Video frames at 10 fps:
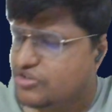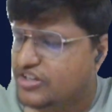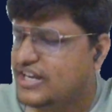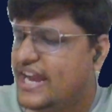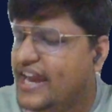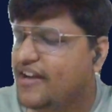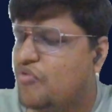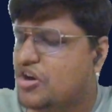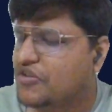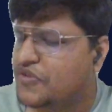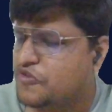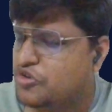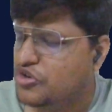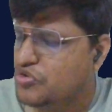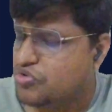then what we
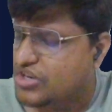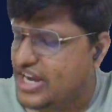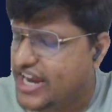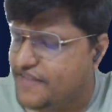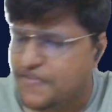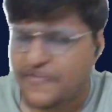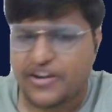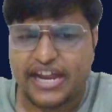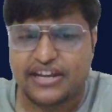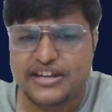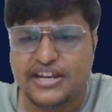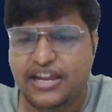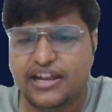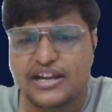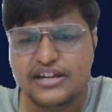would do, then we will write
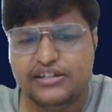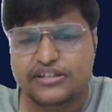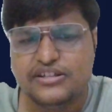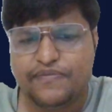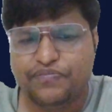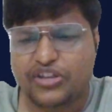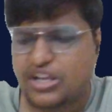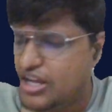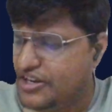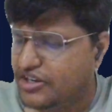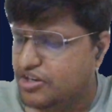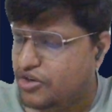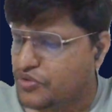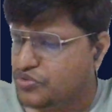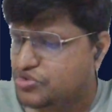the
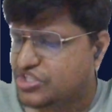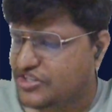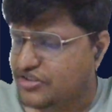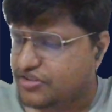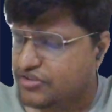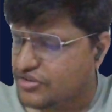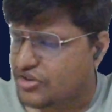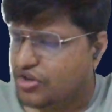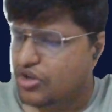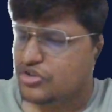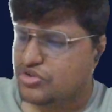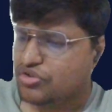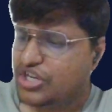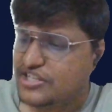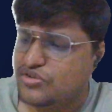conclusion.
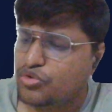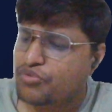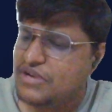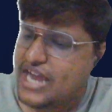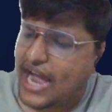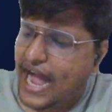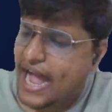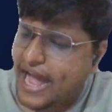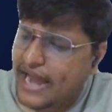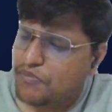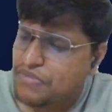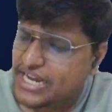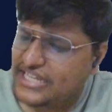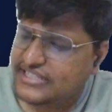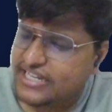So this should be our
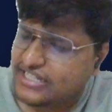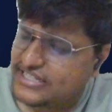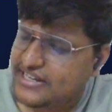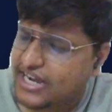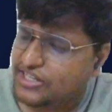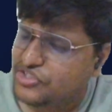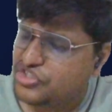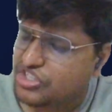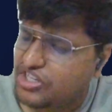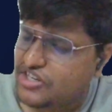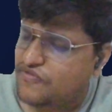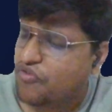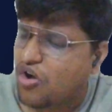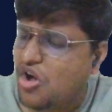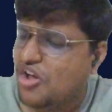basic structure
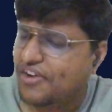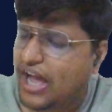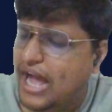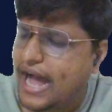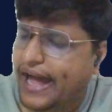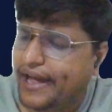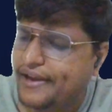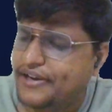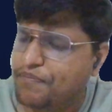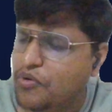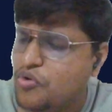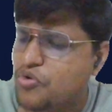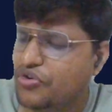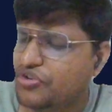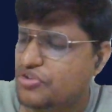for our
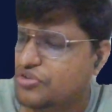report.